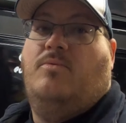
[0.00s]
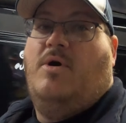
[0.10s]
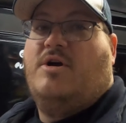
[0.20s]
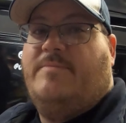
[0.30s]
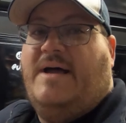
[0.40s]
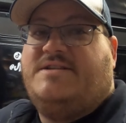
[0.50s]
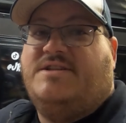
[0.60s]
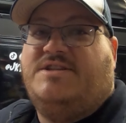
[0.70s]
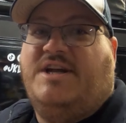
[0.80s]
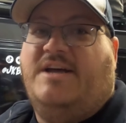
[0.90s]
Welcome back
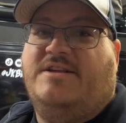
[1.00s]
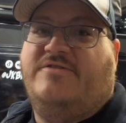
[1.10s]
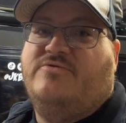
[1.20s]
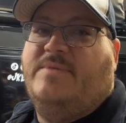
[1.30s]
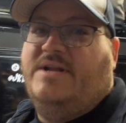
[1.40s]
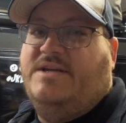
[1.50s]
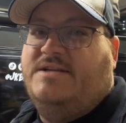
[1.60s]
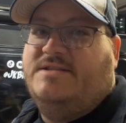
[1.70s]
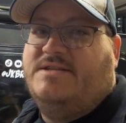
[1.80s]
to the channel, everybody.